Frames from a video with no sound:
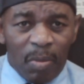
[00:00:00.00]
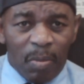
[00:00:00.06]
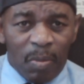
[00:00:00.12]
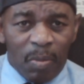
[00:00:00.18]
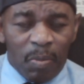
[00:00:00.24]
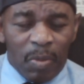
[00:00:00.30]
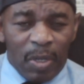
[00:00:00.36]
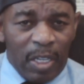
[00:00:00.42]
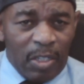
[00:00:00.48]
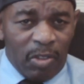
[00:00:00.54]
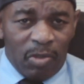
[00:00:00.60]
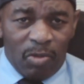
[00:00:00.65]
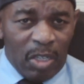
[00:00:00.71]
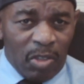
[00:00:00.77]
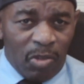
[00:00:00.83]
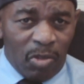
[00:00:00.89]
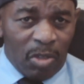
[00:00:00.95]
But let's
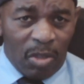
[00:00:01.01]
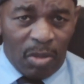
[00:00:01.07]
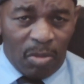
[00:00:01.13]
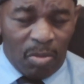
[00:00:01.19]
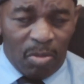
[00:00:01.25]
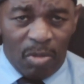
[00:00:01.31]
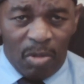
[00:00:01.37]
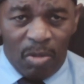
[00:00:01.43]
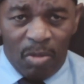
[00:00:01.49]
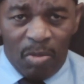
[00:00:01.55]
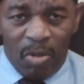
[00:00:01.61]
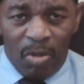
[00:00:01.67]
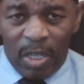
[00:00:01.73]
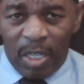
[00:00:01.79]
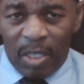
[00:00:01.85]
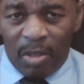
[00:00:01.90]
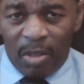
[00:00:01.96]
just
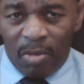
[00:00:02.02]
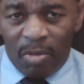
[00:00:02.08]
look at